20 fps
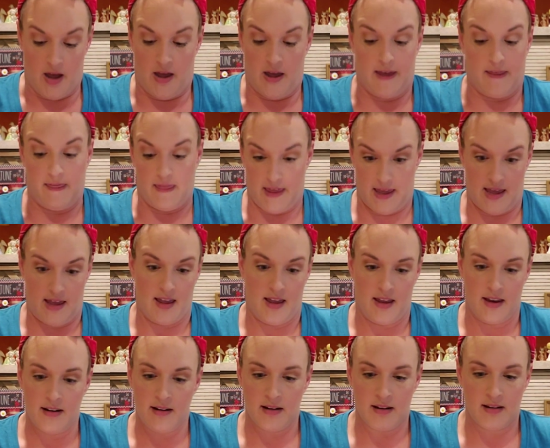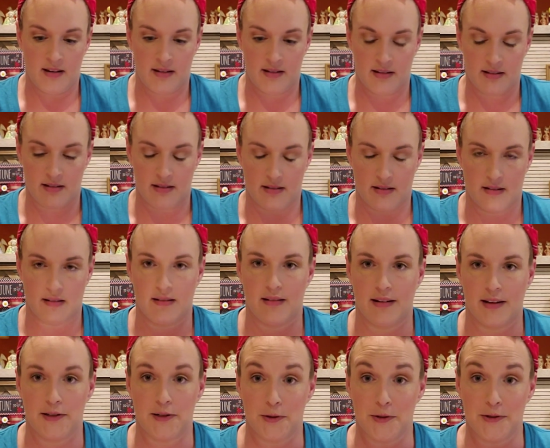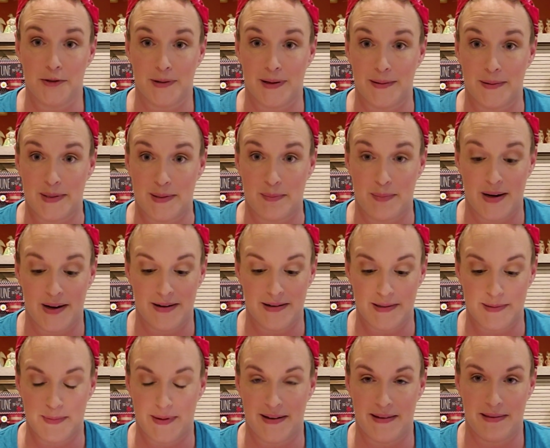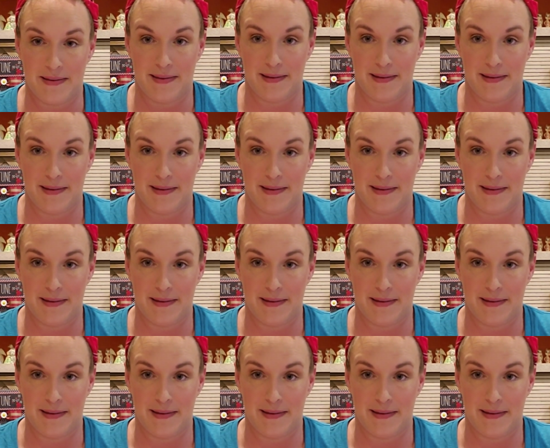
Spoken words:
And then I told you I was embarrassed by